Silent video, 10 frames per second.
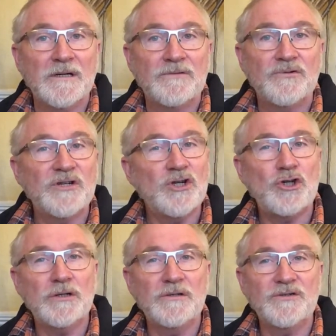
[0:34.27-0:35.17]

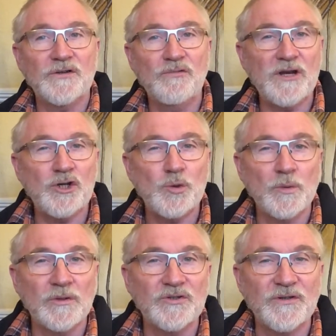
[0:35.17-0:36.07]
Traditions and
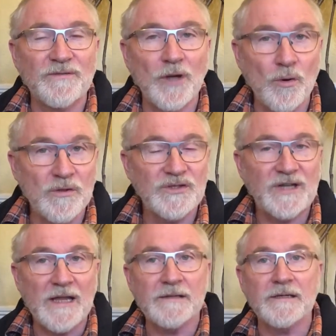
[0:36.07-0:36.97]
rituals of long
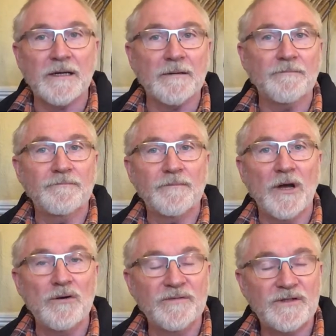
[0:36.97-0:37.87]
standing
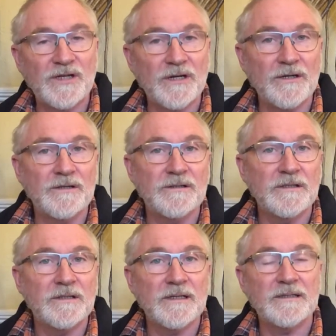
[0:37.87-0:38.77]
overturned
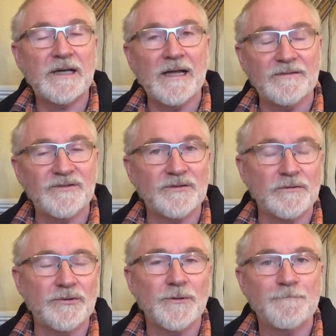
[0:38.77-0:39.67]
and cancelled.